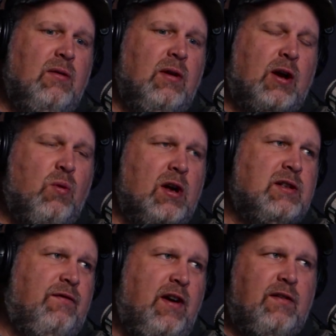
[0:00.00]
like,
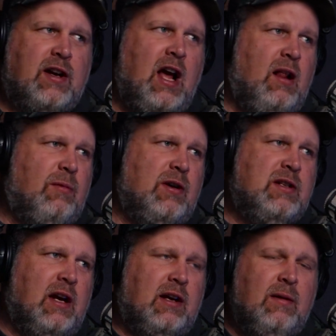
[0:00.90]
what's the favorite caliber to
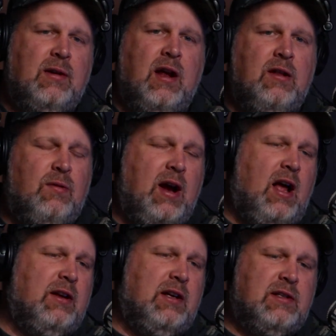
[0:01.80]
take? I mean, and the
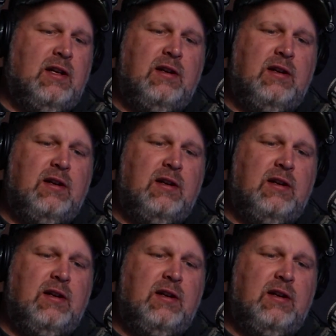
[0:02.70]
reality is